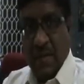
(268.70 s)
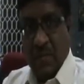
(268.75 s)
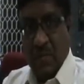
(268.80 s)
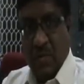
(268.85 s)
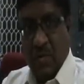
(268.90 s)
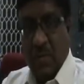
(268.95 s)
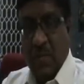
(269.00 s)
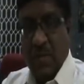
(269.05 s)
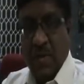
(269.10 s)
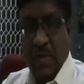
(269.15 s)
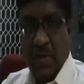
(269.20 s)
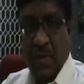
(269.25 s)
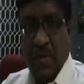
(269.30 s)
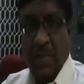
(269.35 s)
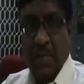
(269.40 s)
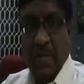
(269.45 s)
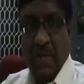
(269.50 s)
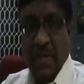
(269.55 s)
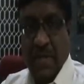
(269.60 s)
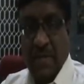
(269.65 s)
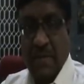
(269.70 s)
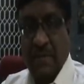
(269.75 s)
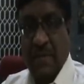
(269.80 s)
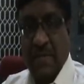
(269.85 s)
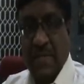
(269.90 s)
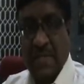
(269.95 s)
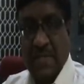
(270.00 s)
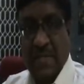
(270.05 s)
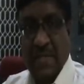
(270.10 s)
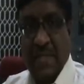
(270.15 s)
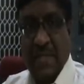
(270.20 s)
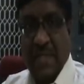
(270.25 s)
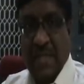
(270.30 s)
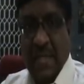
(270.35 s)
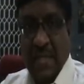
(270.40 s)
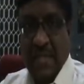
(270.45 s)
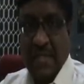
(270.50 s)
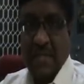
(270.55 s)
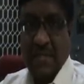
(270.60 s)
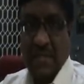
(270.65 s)
Global Competitiveness
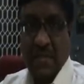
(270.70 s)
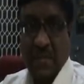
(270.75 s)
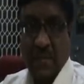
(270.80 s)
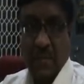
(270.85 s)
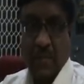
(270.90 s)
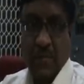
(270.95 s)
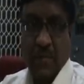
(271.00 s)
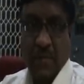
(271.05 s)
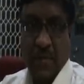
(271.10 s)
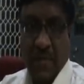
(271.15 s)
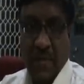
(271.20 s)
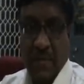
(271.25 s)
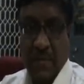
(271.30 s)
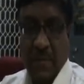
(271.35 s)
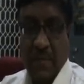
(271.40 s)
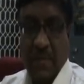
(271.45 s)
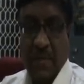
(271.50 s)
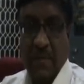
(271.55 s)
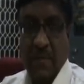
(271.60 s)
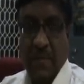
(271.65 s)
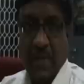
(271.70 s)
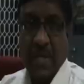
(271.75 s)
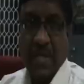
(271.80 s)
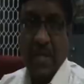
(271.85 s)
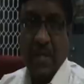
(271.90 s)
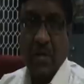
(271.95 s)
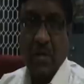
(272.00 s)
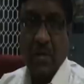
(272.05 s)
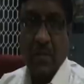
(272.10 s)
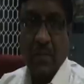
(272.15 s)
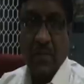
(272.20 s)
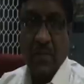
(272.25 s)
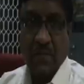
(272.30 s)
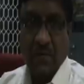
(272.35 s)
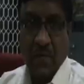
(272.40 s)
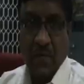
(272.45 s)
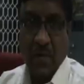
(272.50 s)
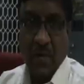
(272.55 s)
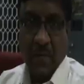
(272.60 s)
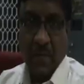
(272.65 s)
Index report developed by World Economic
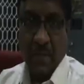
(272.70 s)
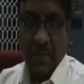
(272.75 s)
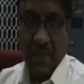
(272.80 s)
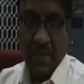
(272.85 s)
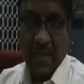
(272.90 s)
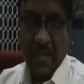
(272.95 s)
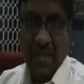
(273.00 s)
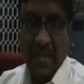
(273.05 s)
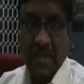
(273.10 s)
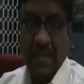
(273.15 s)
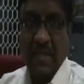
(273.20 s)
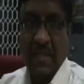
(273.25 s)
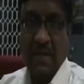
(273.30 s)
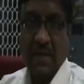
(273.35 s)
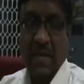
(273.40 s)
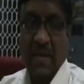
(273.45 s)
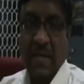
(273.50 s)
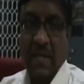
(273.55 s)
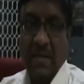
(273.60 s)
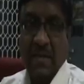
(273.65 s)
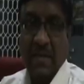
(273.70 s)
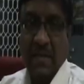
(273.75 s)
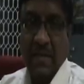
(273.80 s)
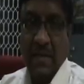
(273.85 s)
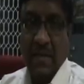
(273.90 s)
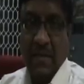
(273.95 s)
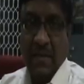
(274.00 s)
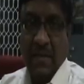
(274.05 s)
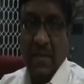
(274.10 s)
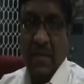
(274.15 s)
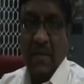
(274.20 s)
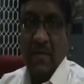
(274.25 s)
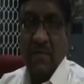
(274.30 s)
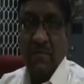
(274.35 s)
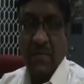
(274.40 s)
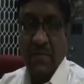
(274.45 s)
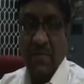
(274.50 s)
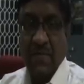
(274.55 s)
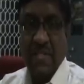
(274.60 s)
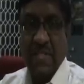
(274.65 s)
Forum, India ranked
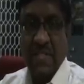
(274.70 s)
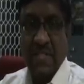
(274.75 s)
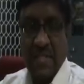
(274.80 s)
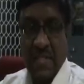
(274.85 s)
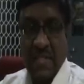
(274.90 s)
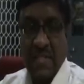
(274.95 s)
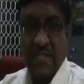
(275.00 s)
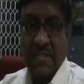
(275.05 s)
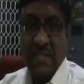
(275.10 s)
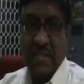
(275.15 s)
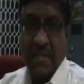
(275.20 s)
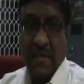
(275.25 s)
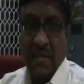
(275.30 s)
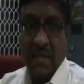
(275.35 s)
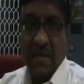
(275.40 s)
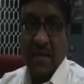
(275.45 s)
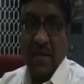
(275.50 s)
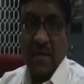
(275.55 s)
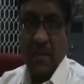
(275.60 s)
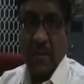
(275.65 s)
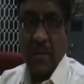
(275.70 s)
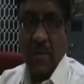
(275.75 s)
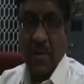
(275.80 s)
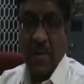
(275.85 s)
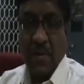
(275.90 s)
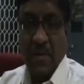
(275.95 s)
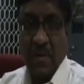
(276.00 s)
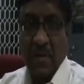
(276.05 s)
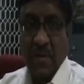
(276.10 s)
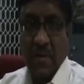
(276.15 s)
56 among